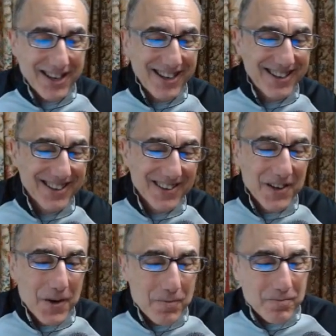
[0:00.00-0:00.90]
right?
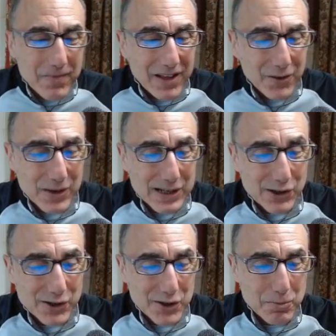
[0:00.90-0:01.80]
The
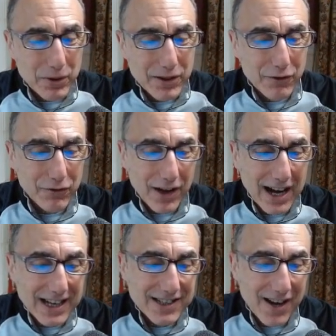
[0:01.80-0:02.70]
researchers put their
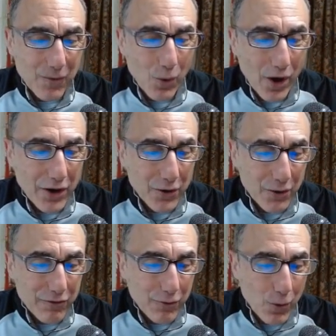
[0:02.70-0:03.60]
flies on 1
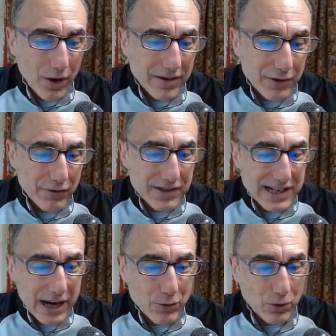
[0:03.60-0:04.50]
or 4 different
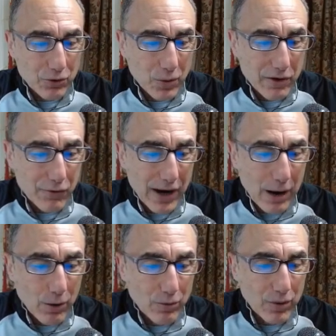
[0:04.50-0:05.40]
schedules,
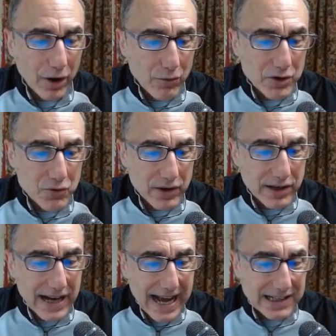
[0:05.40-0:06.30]
24-hour
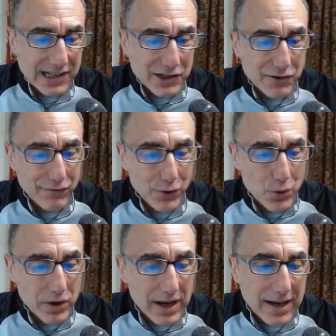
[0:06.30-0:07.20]
unrestricted access to
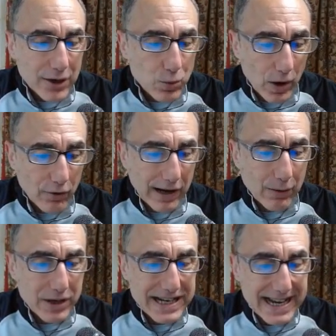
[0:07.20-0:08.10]
food,
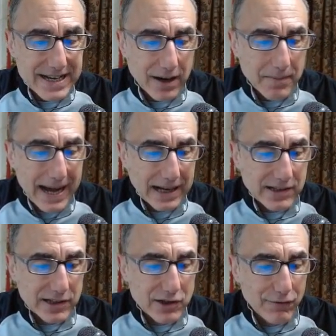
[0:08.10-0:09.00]
12-hour daytime
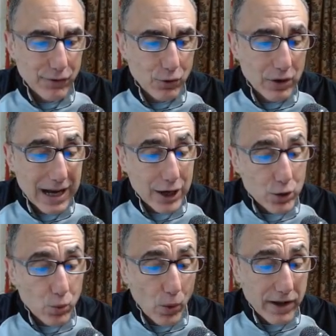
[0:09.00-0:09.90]
access to food,
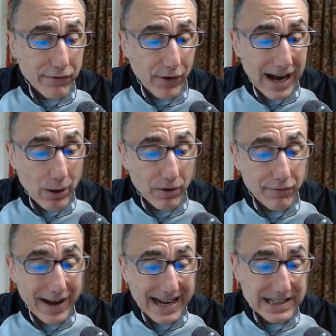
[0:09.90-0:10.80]
24-hour
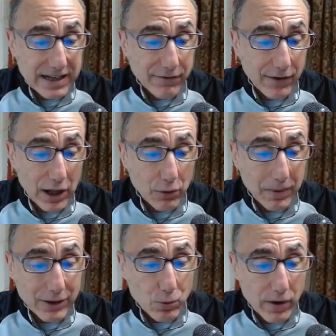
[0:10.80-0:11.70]
fasting followed
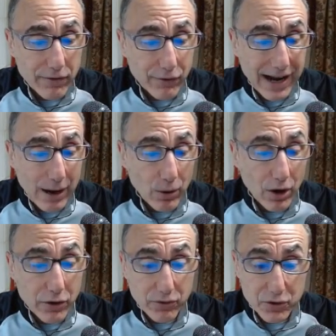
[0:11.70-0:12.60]
by 24-hour
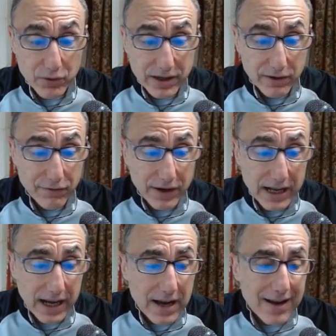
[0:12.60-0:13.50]
unrestricted
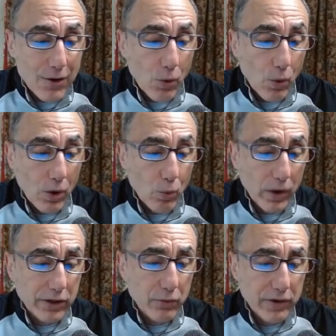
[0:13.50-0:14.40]
feeding, or
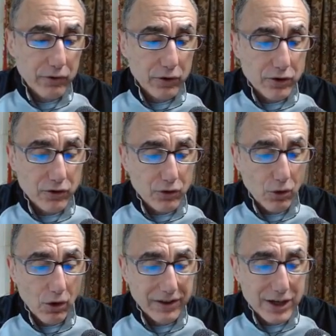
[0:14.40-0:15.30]
what the researchers
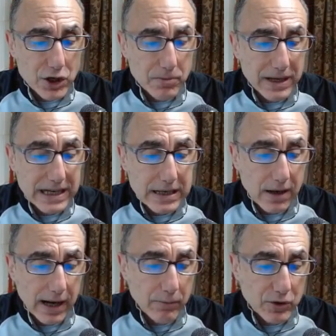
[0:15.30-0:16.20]
called intermittent
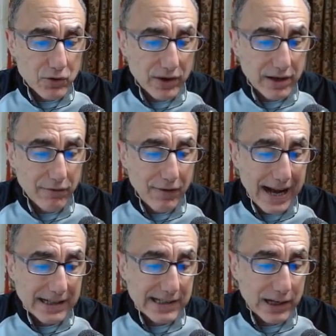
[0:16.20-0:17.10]
time-restricted
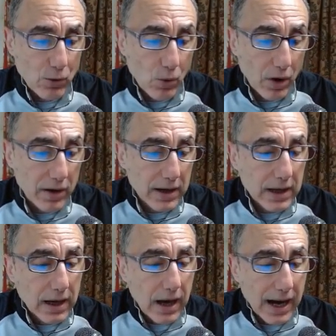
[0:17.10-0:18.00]
fasting, or
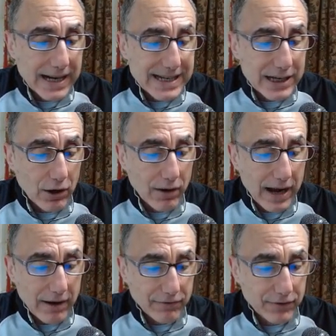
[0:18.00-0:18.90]

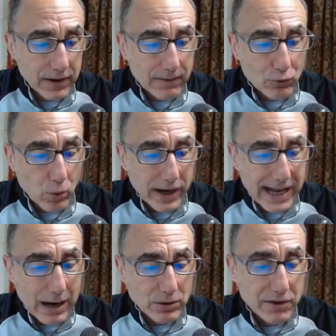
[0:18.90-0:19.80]
ITRF, 20
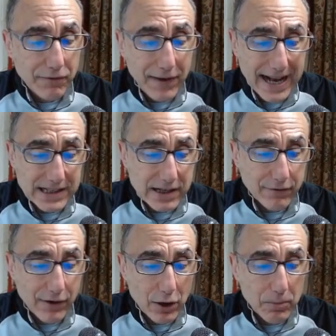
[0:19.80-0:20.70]
hours of fasting
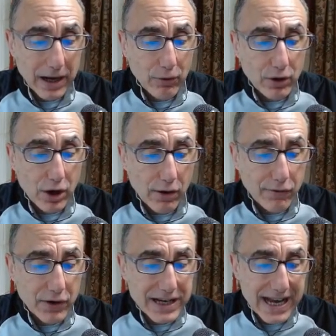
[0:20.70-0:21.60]
followed by a
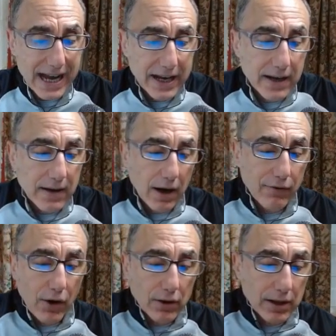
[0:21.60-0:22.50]
recovery day of
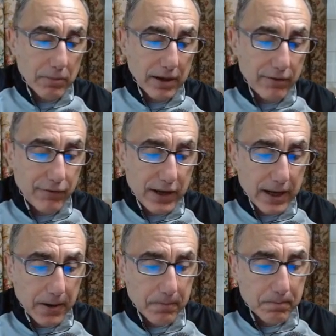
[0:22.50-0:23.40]
unlimited feeding.